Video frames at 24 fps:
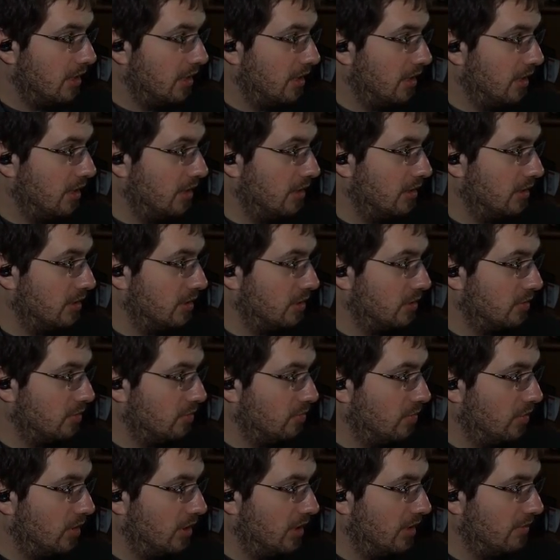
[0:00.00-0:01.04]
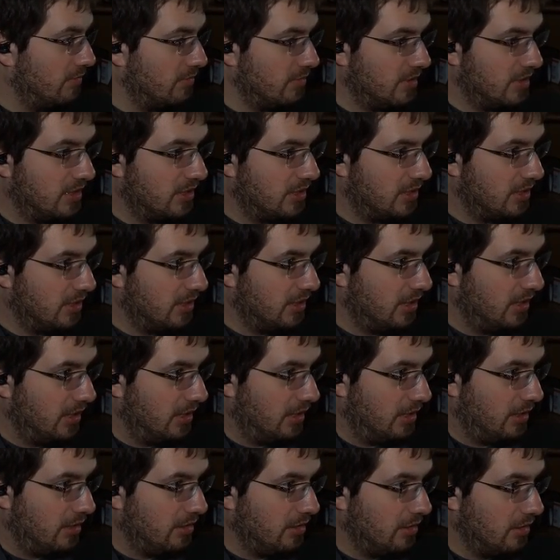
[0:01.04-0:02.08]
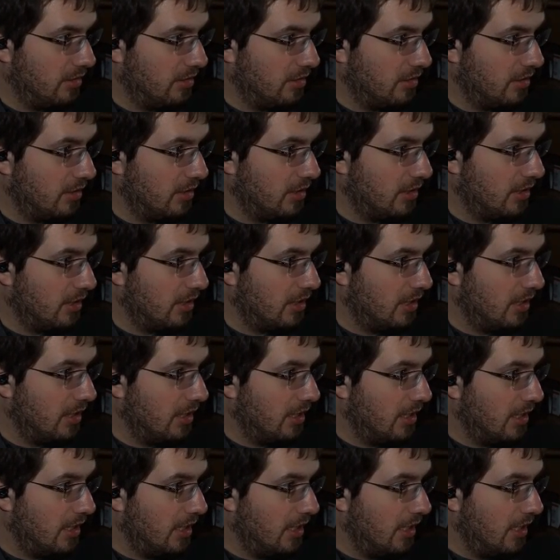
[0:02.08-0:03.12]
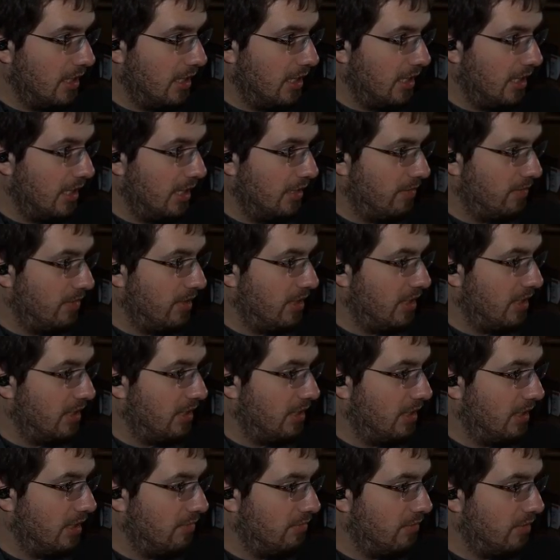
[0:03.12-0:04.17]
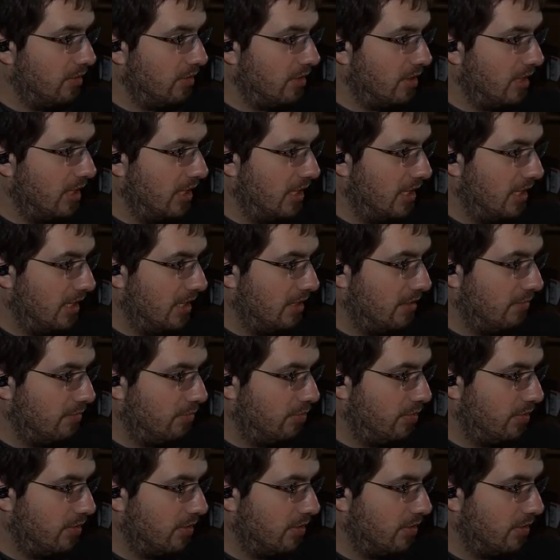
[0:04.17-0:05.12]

is what I'm seeing. And we need a lumber camp